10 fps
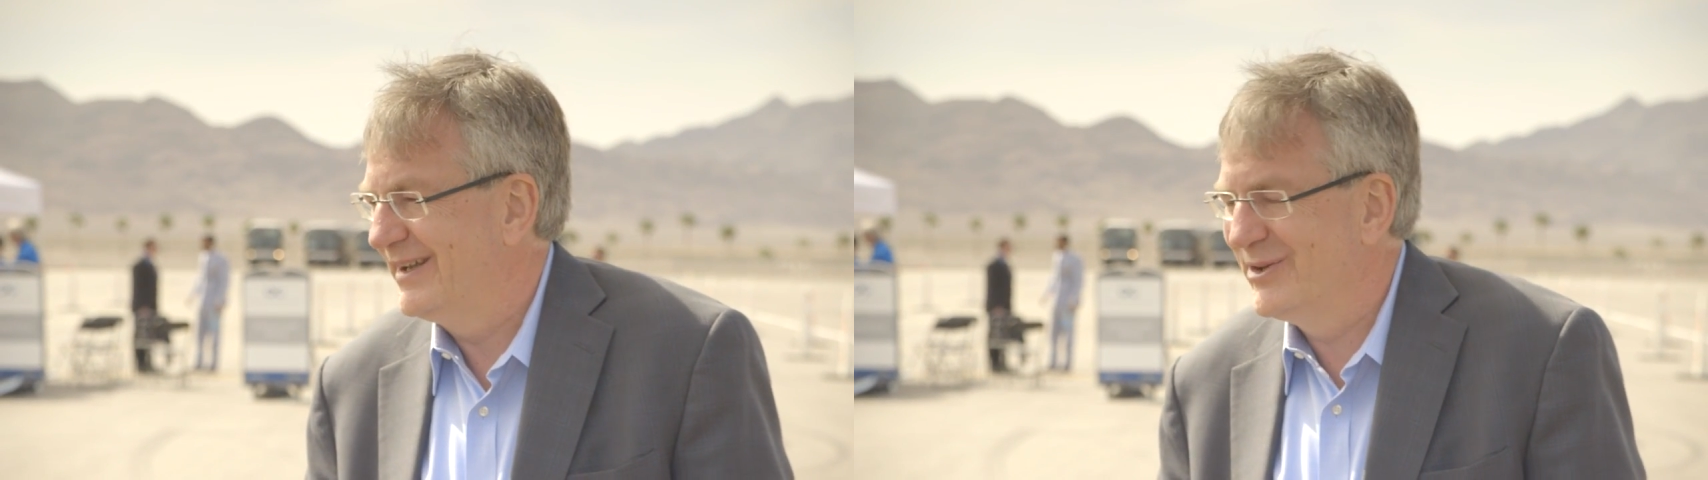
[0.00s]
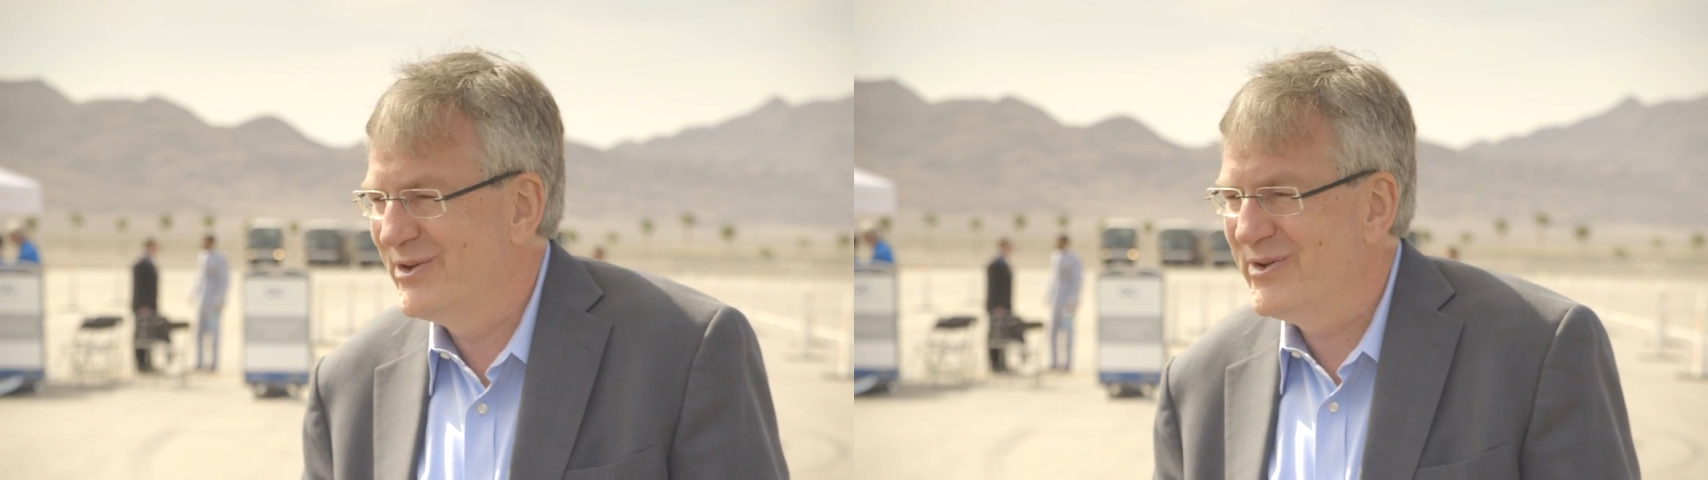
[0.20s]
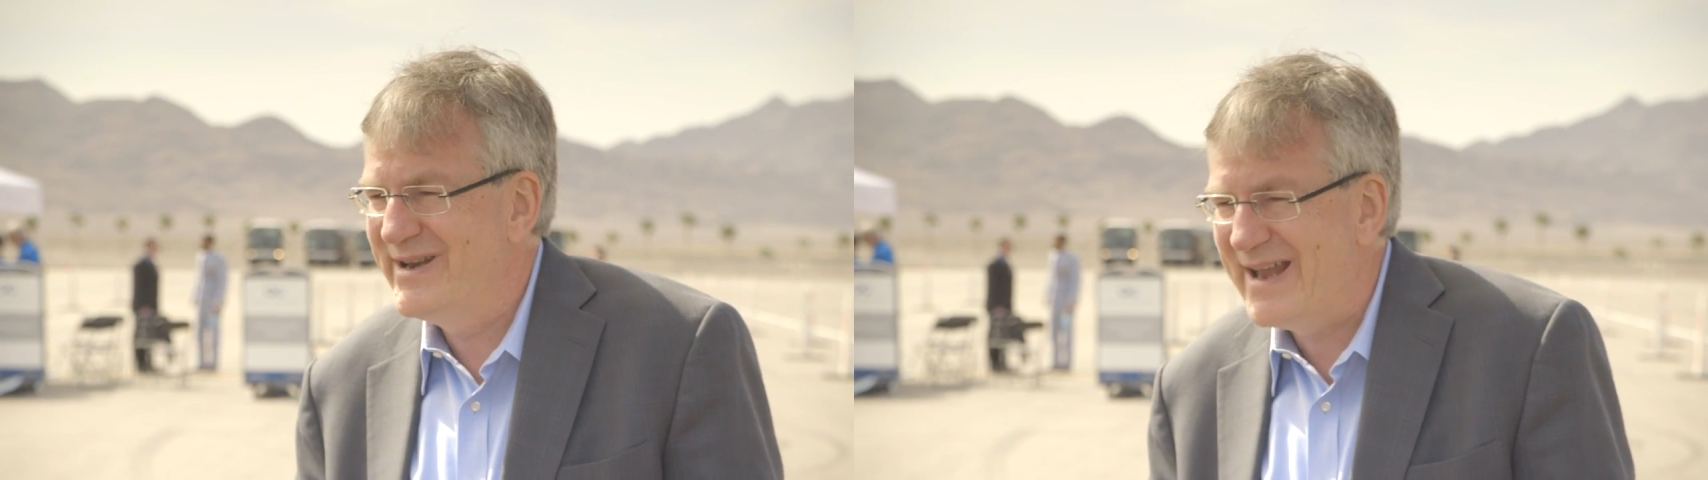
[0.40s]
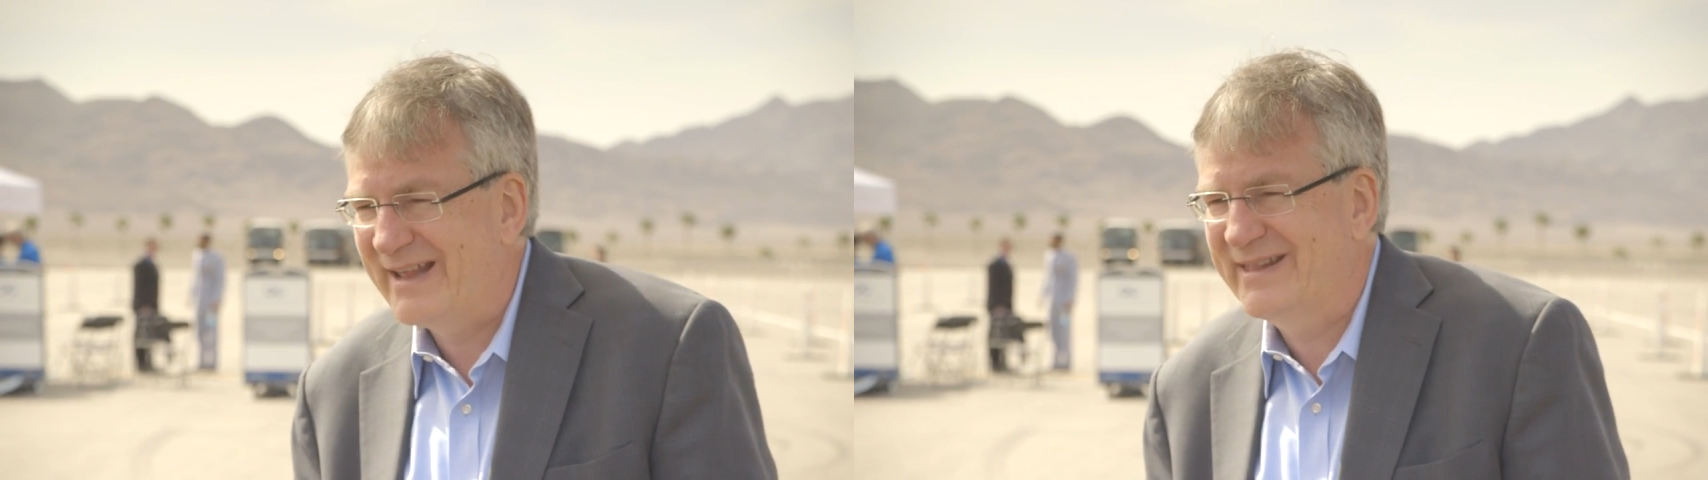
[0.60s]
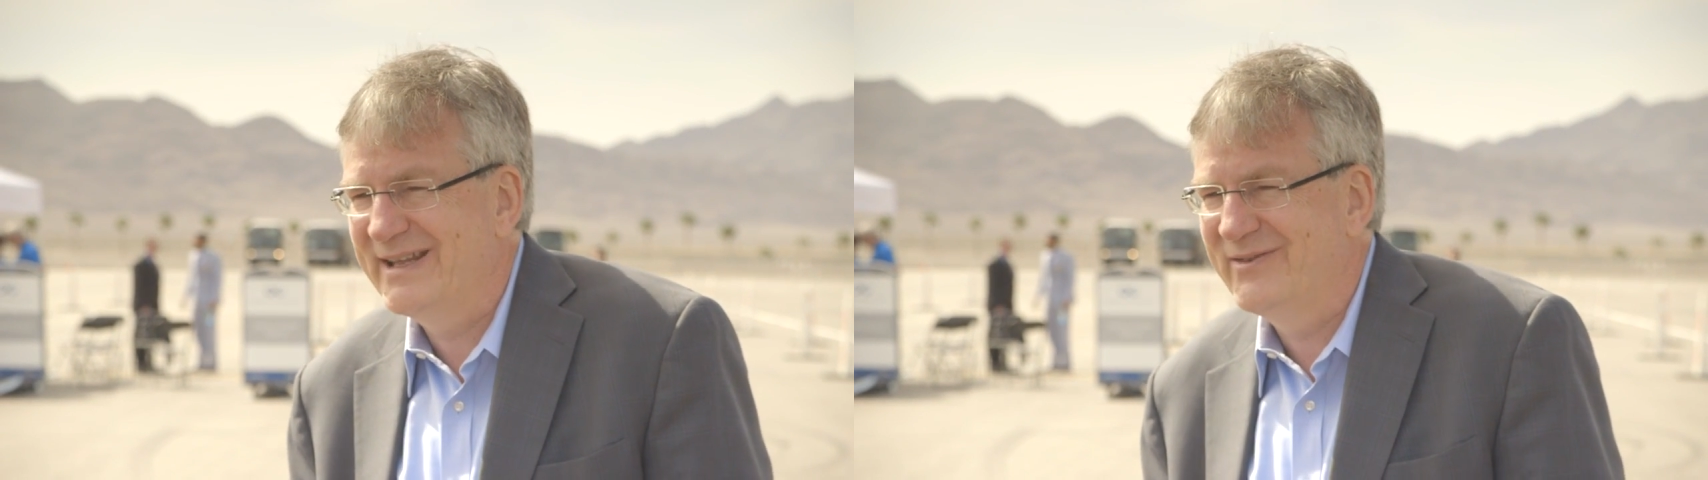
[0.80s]
You know,
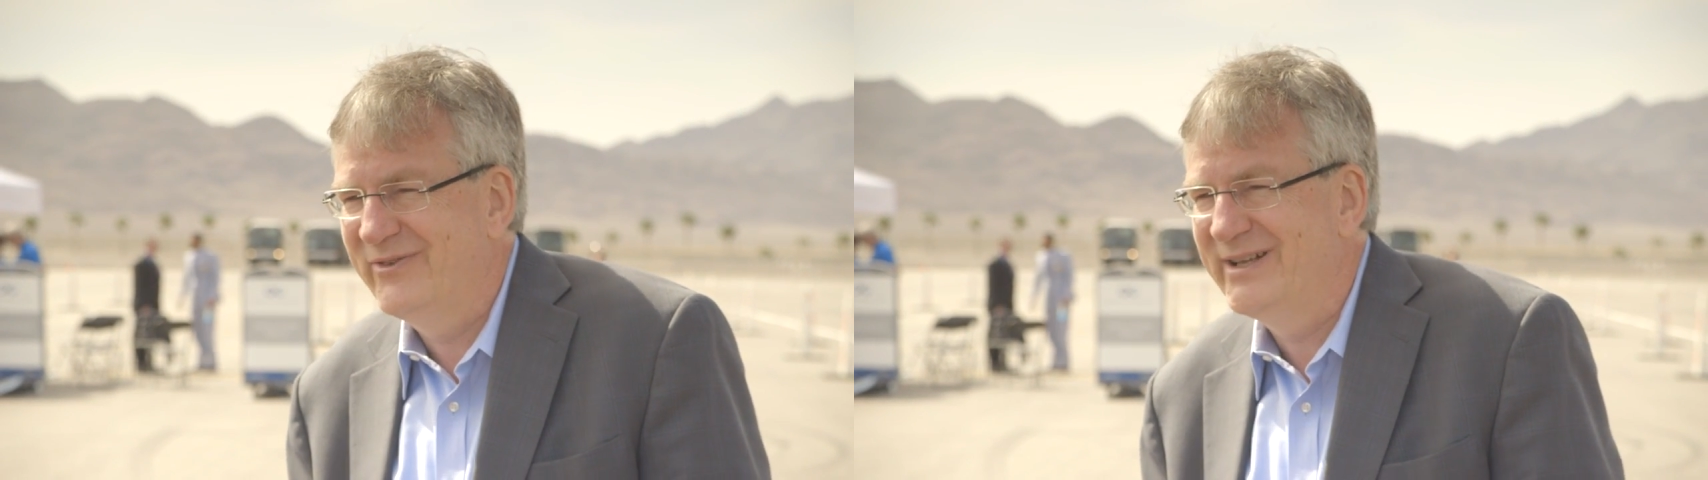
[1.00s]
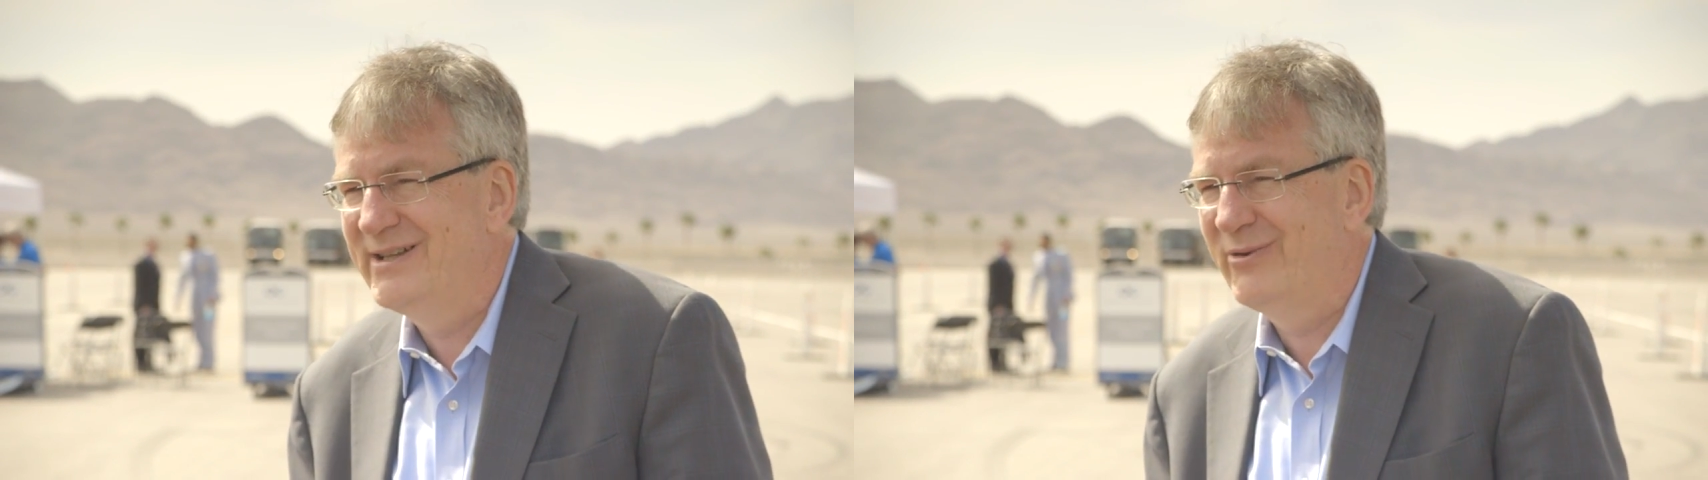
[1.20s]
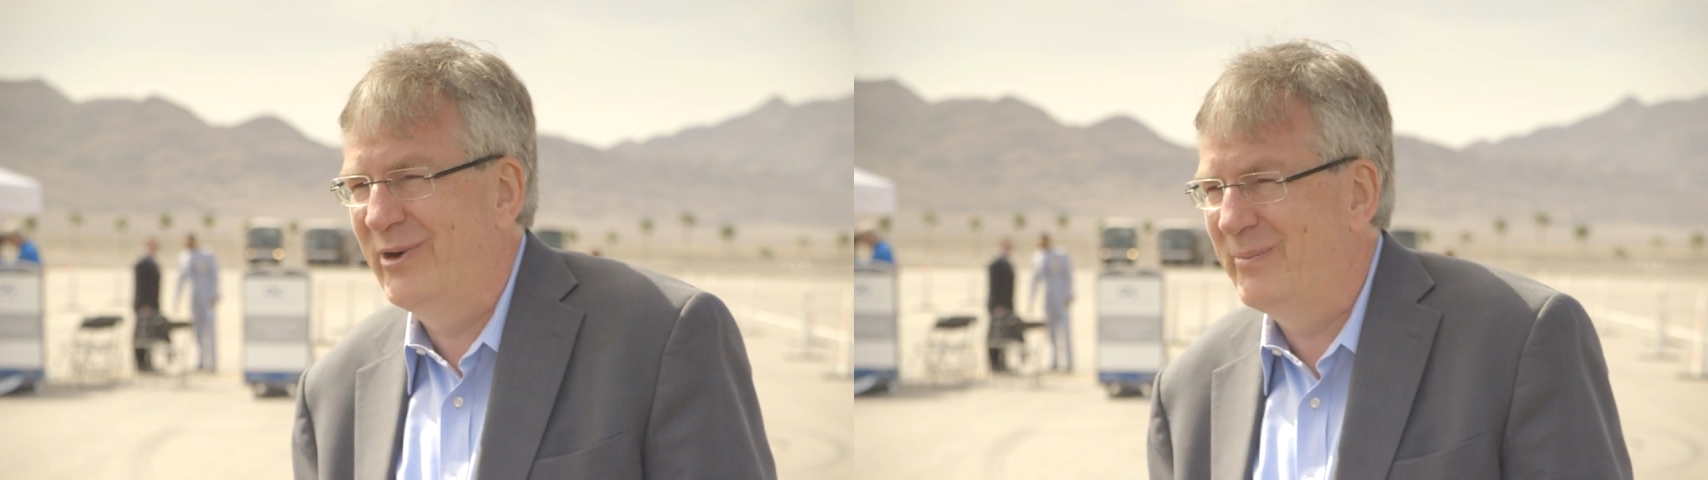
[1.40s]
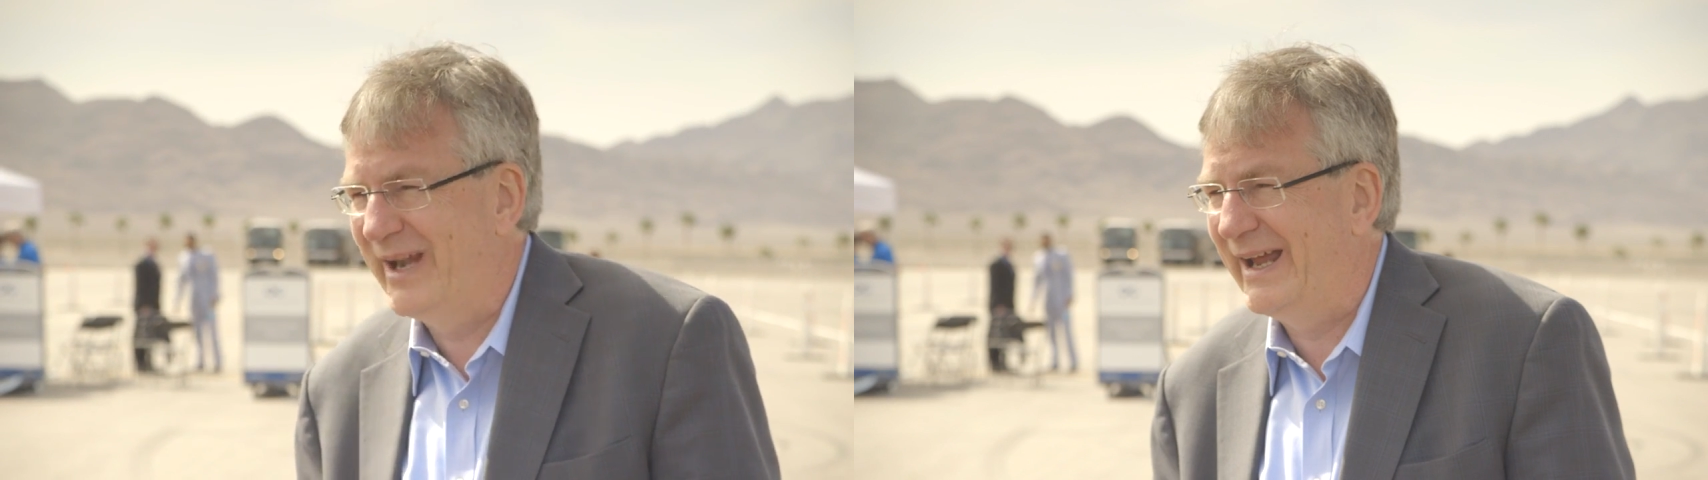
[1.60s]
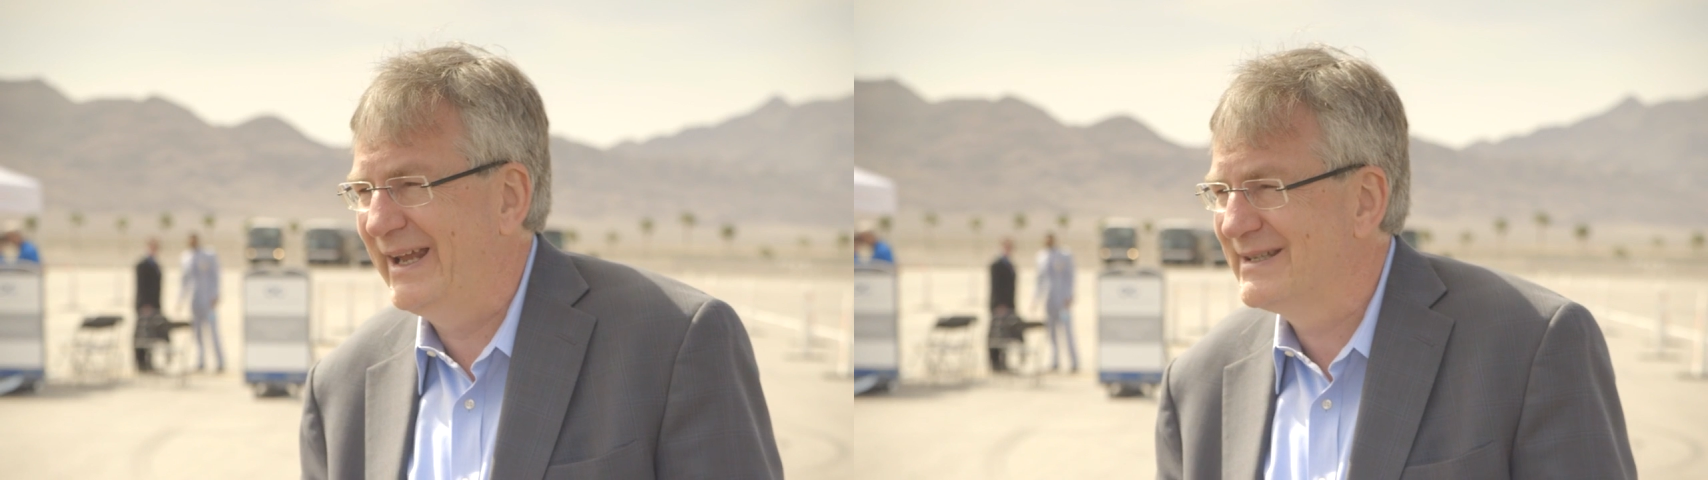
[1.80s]
nothing will
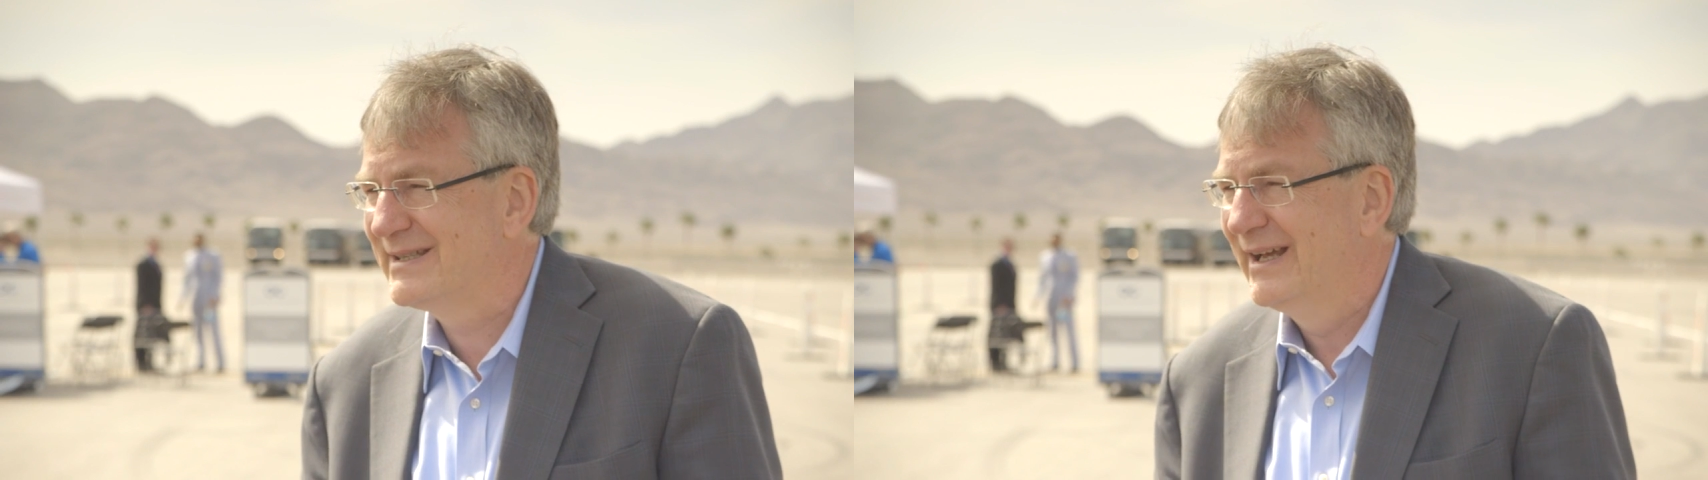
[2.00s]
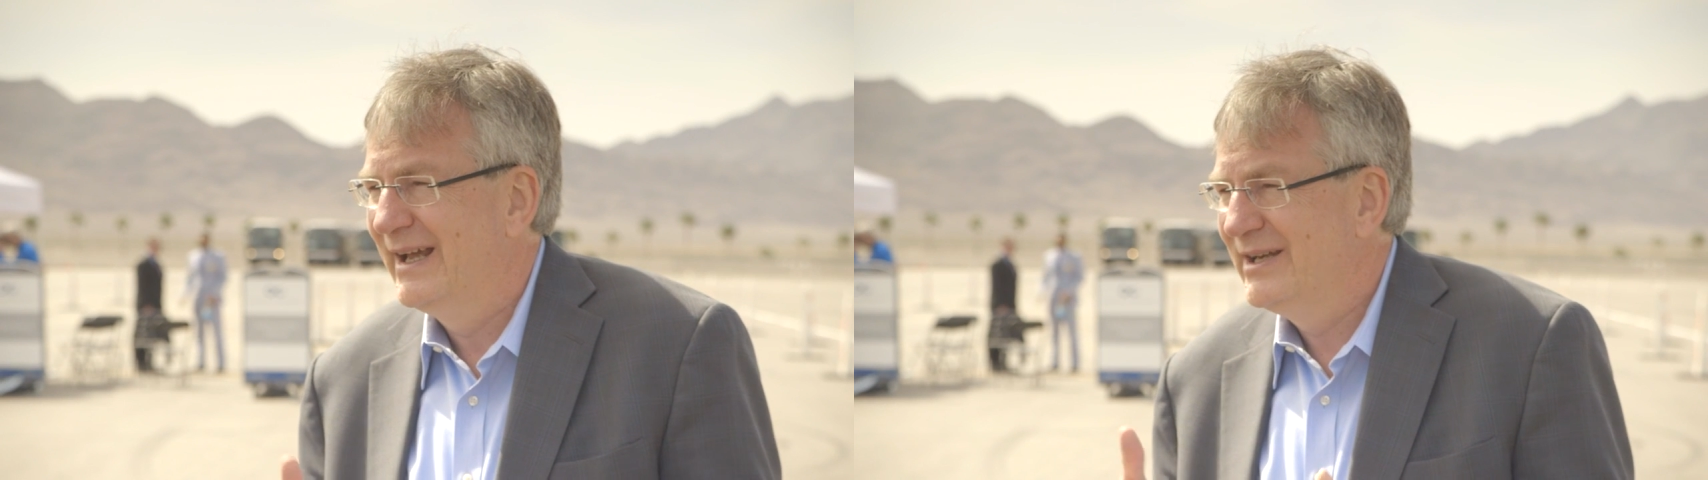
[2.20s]
replace